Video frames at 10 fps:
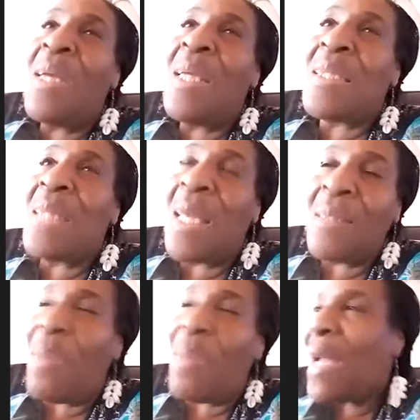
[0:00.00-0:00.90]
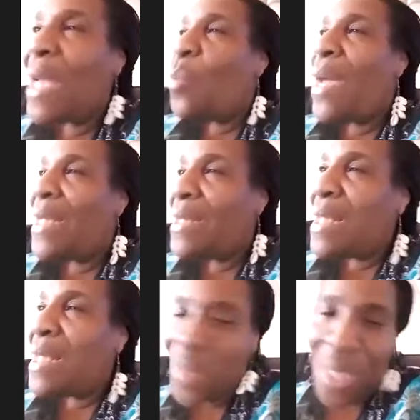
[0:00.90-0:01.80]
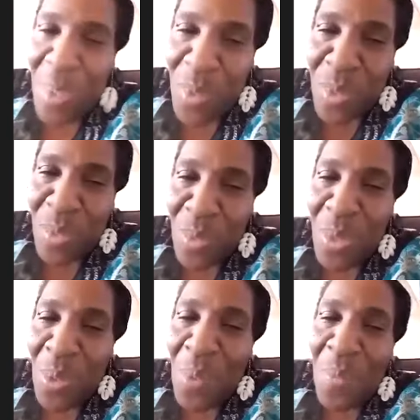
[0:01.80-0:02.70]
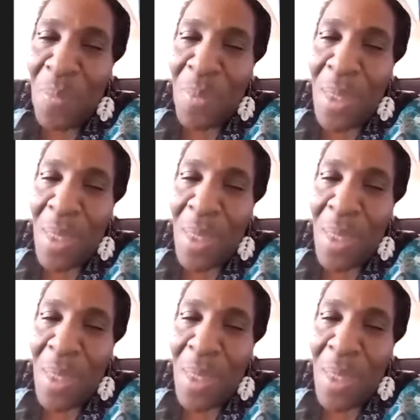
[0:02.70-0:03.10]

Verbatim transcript: it's not black and white in a sense, you know,